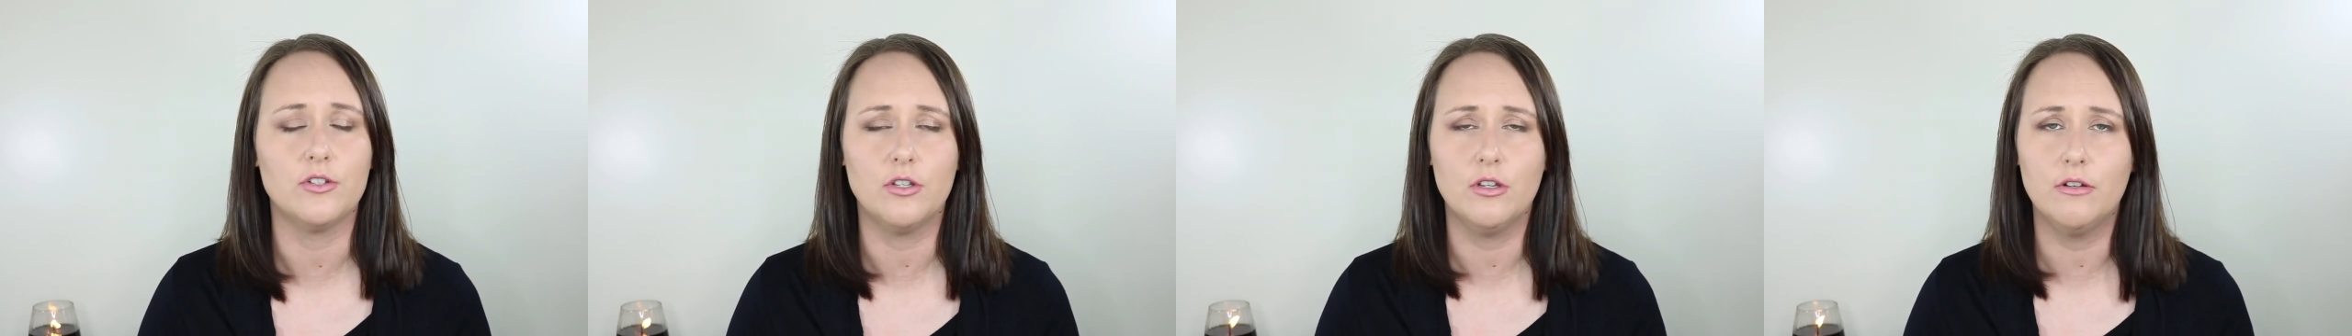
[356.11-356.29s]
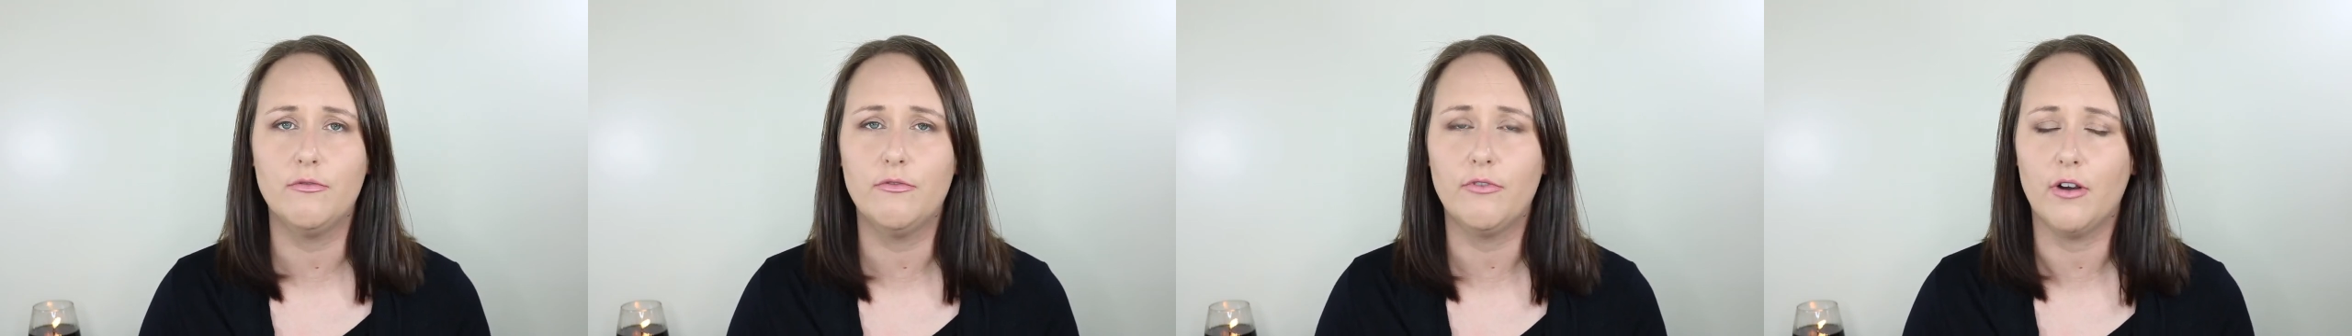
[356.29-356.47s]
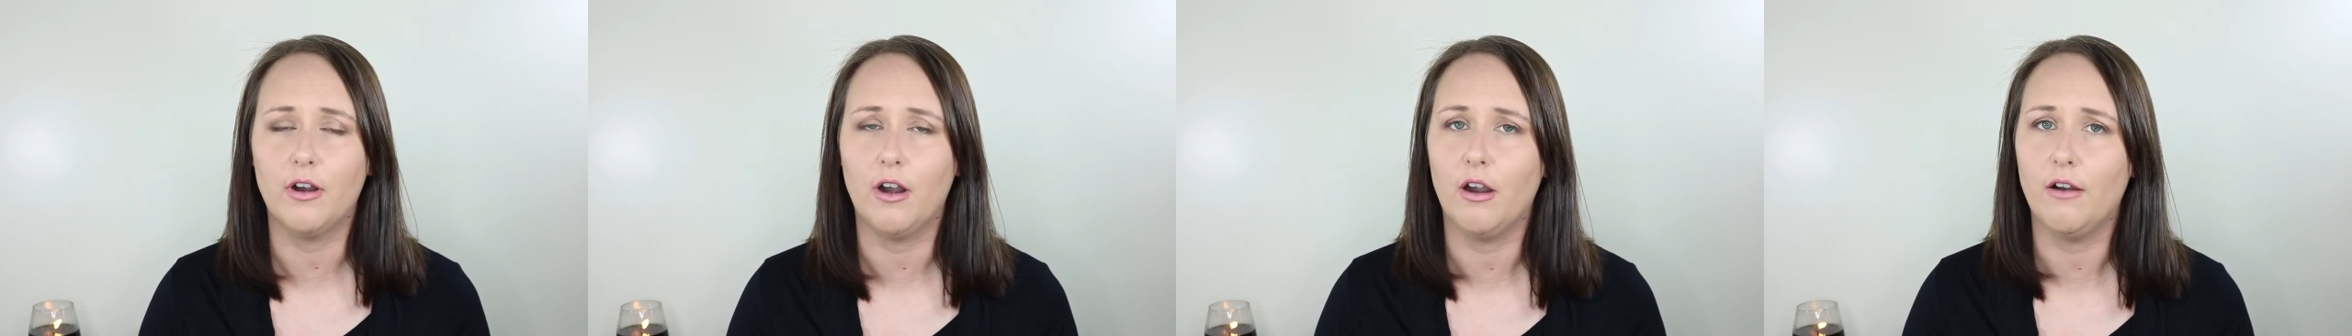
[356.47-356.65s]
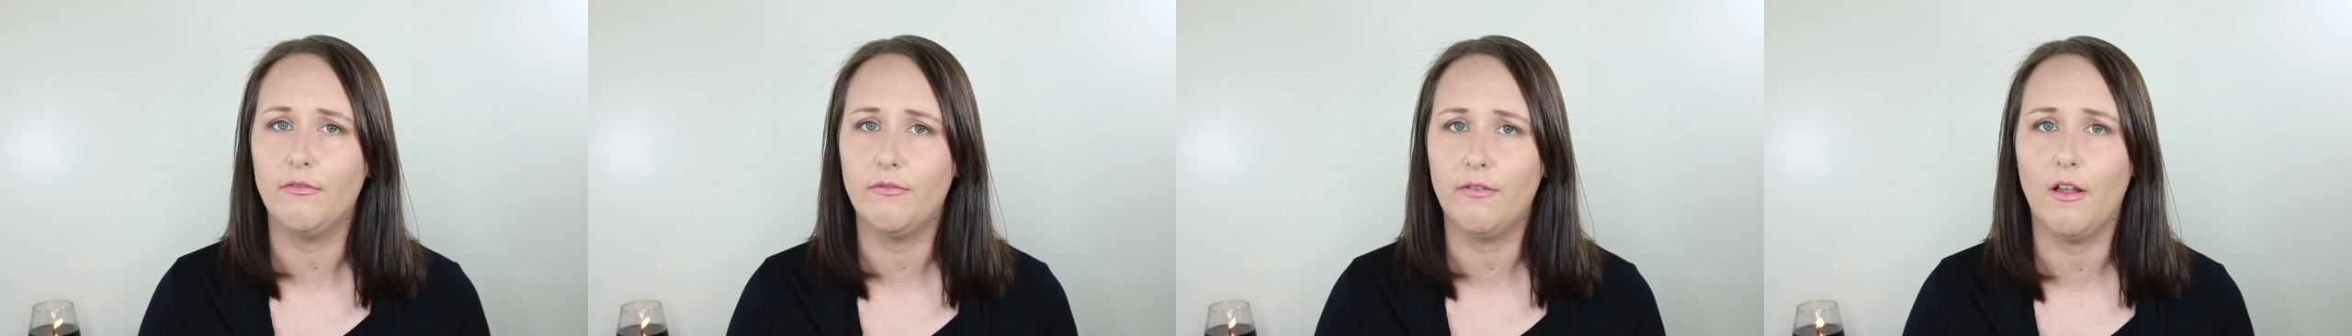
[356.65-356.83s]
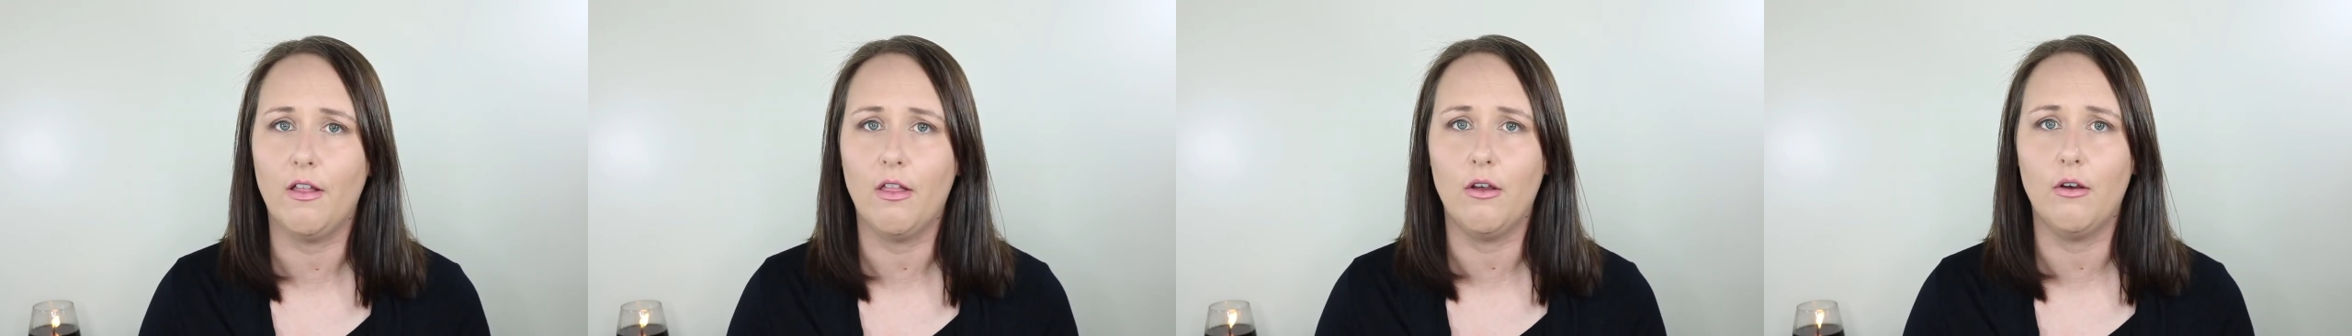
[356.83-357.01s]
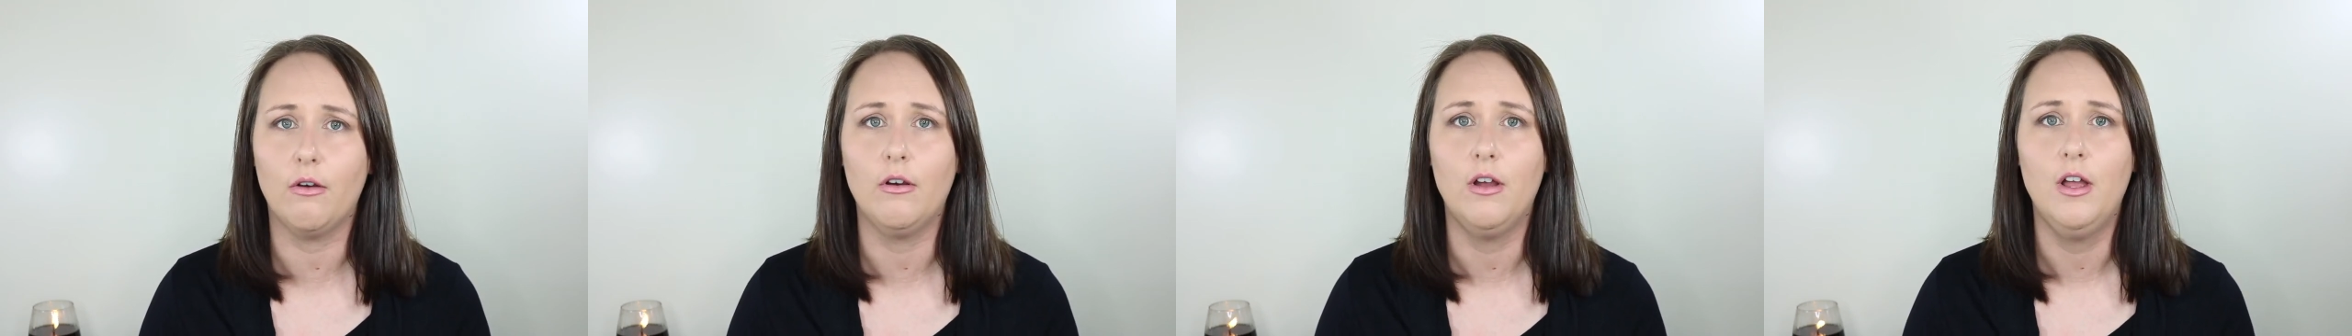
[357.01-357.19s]
good for her
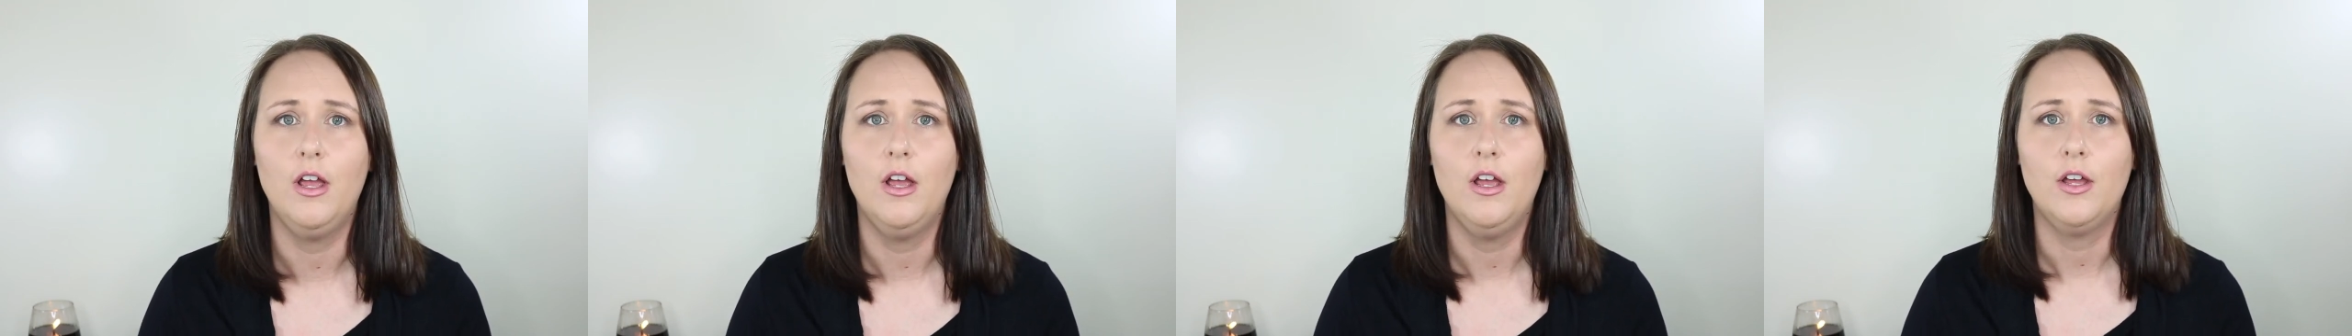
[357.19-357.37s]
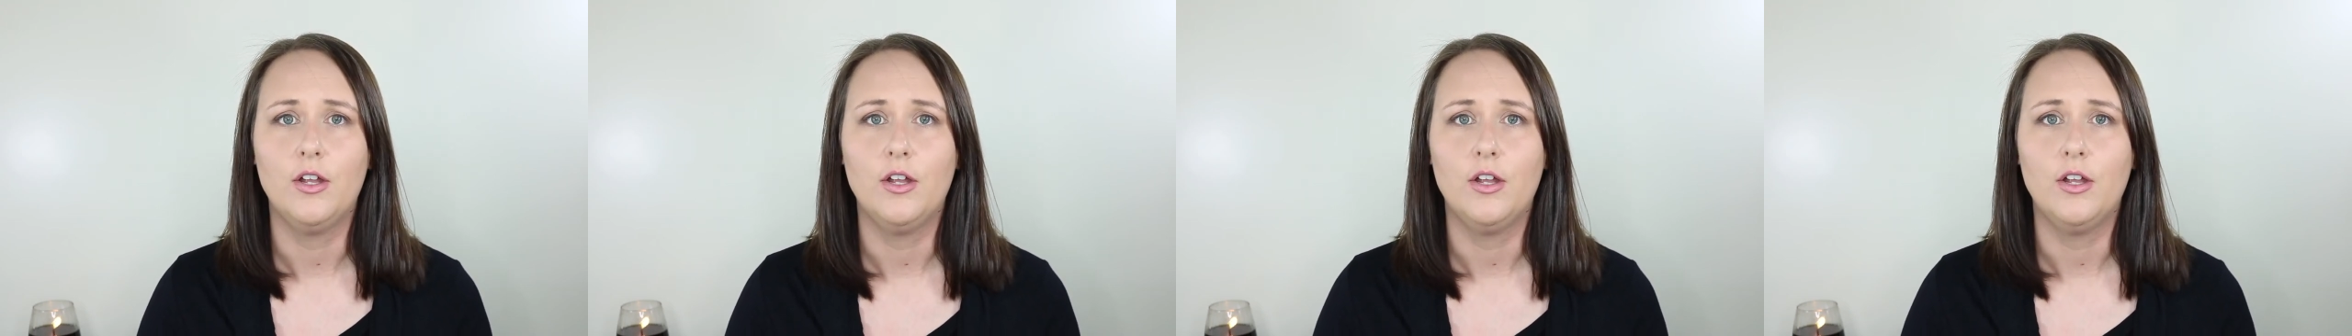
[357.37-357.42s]
fellow